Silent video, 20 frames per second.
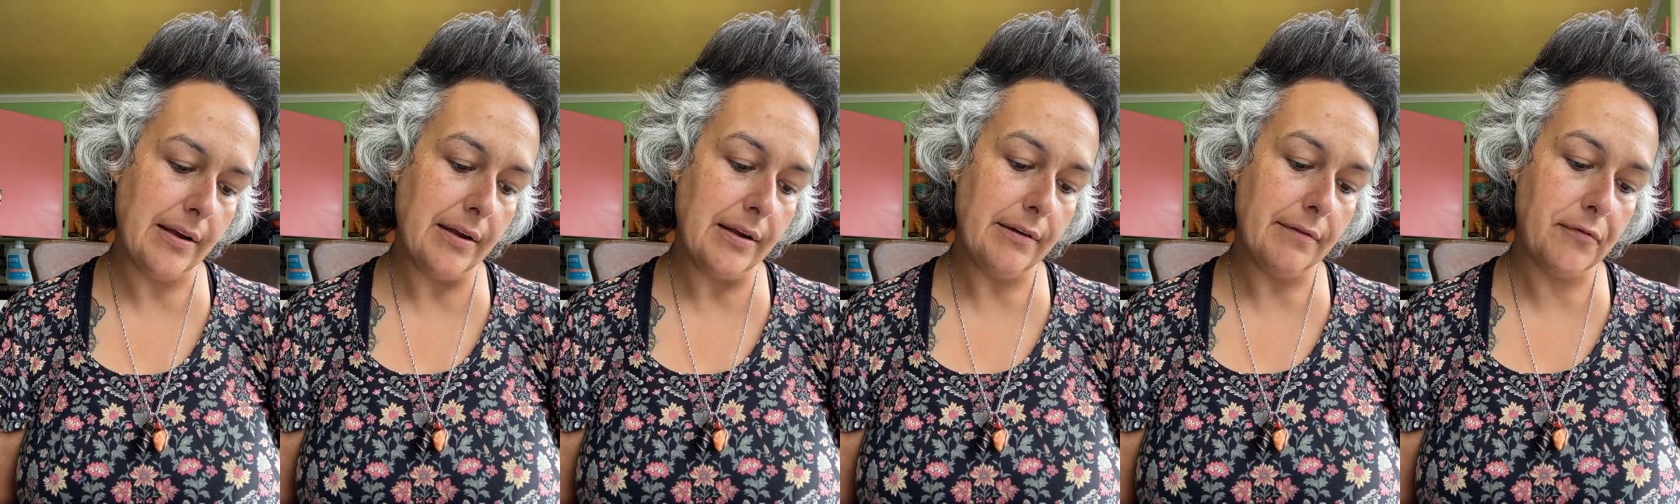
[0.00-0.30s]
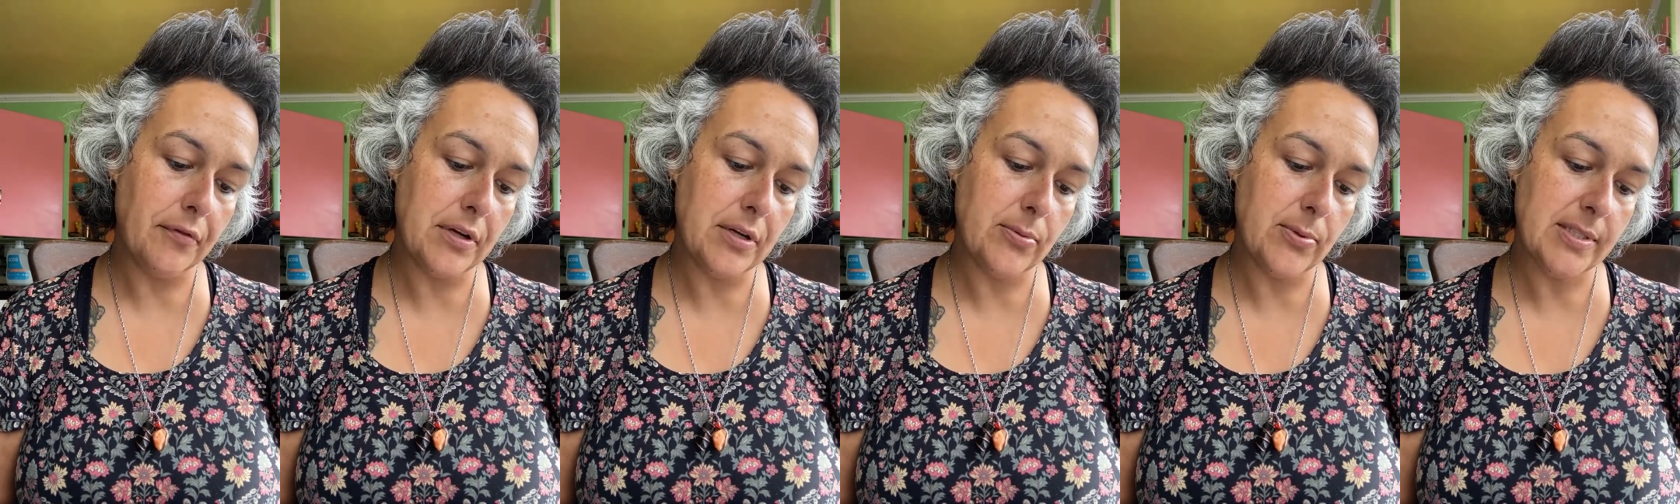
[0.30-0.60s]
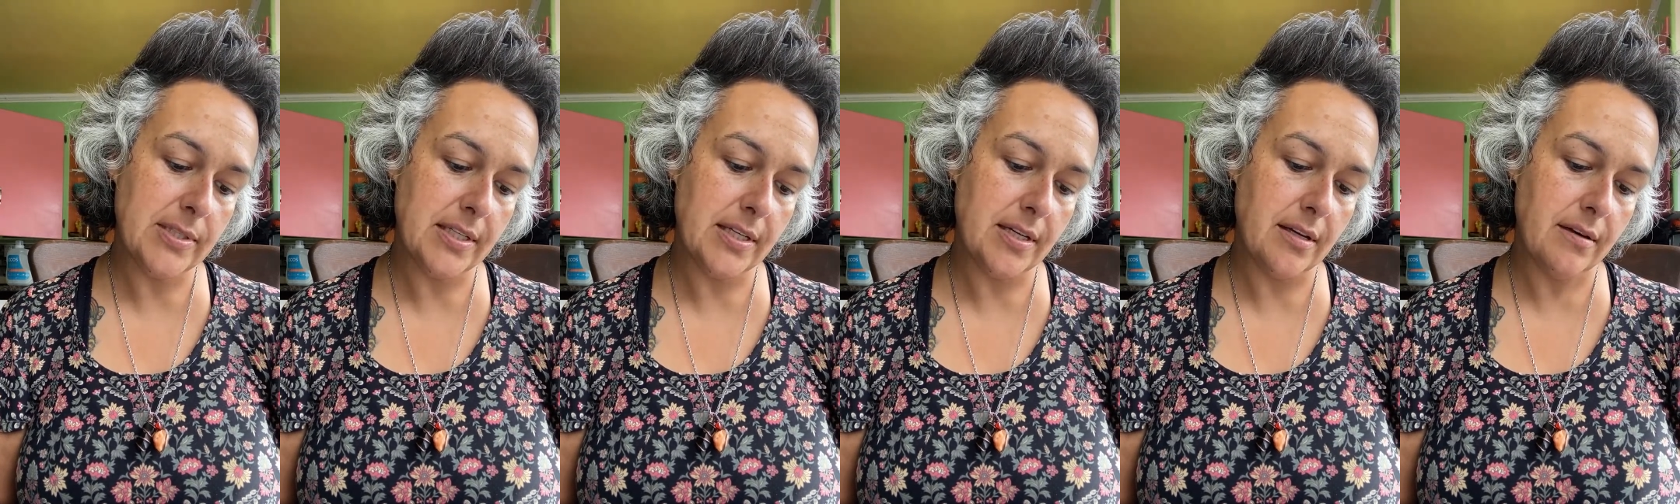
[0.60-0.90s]

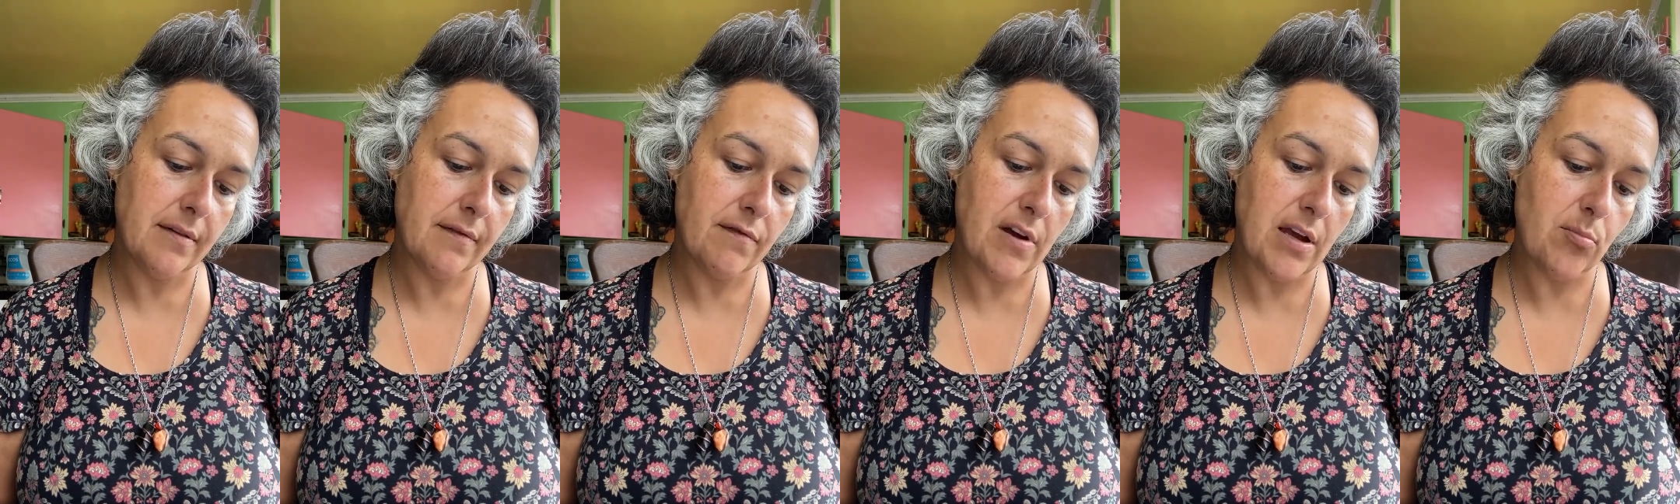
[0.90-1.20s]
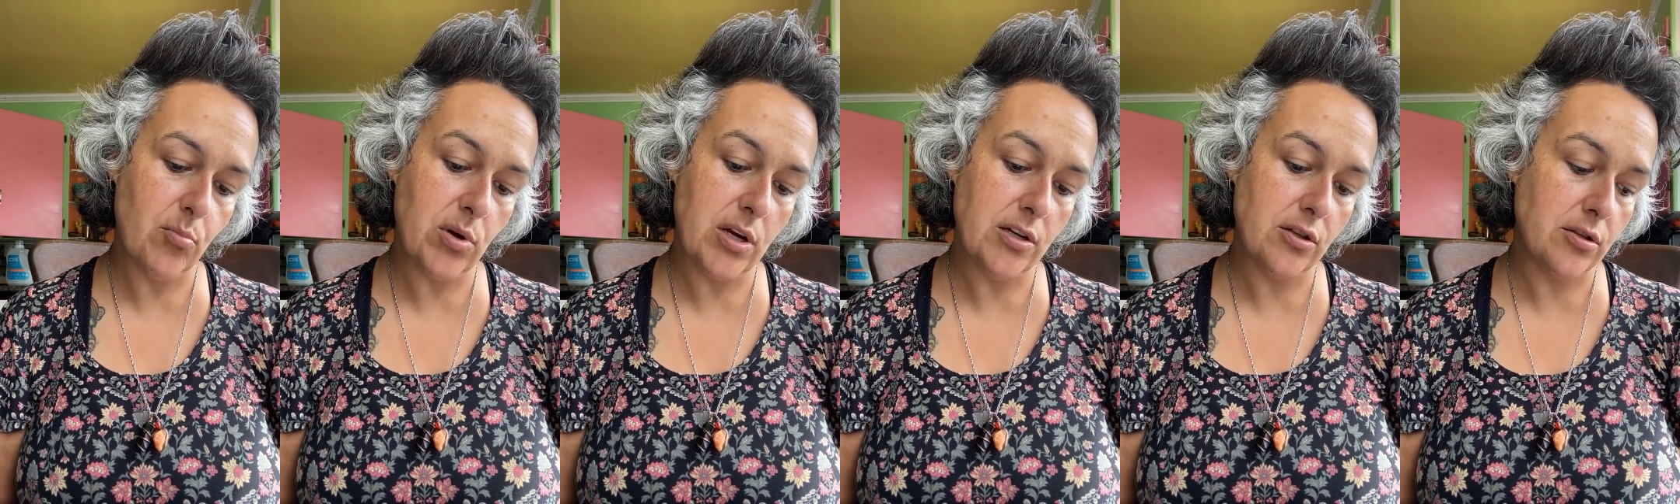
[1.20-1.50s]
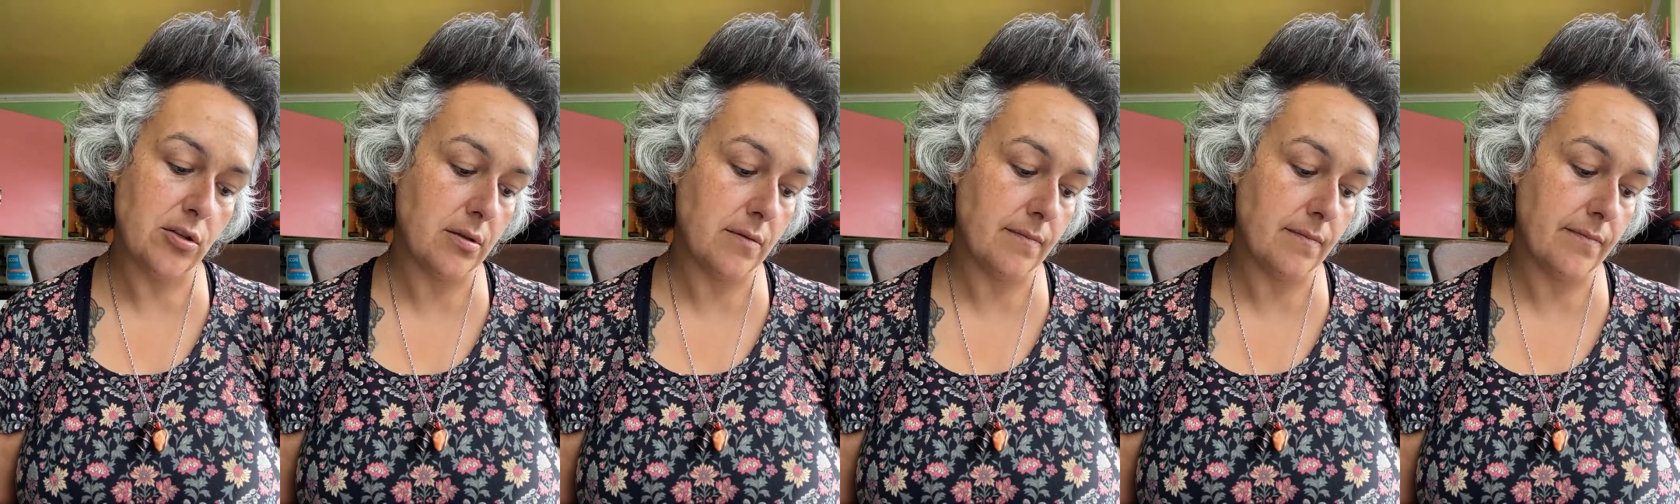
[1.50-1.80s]
frequency
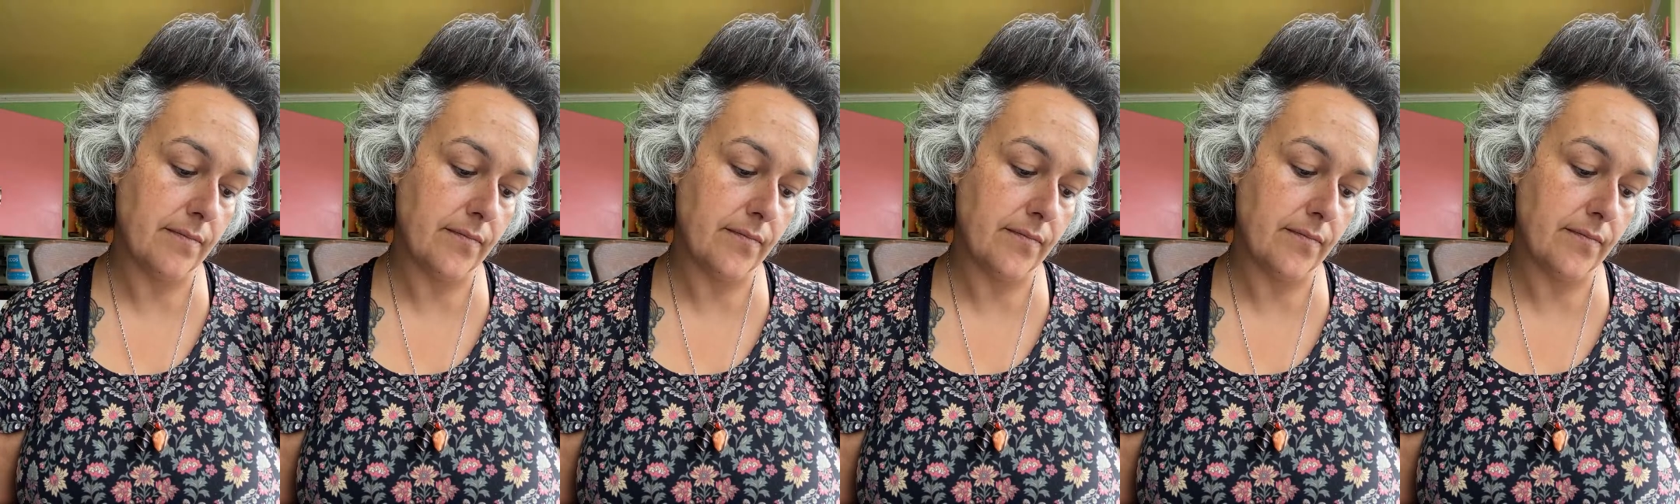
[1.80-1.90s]
vibration.